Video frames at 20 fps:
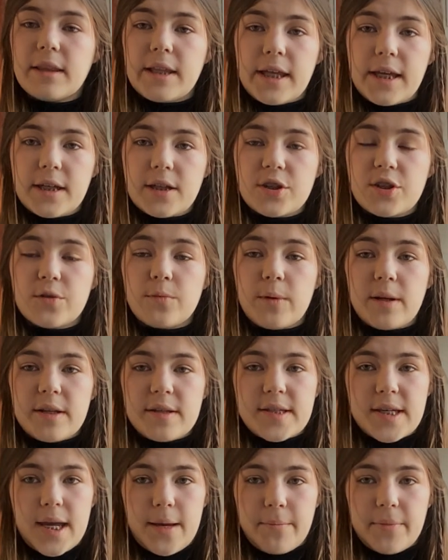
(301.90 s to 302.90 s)
link to
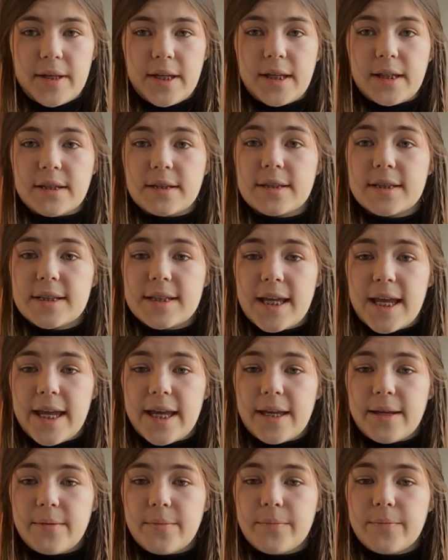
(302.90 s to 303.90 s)
what is happening
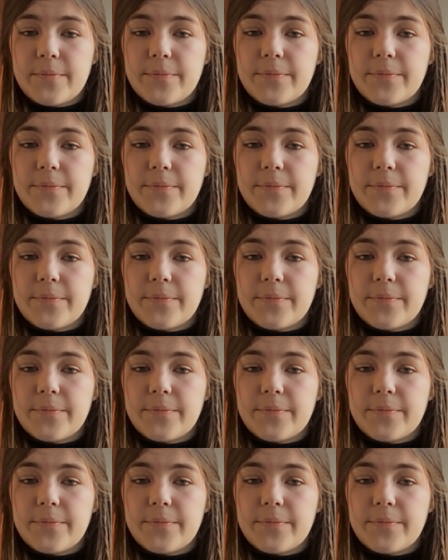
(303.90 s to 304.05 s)
today.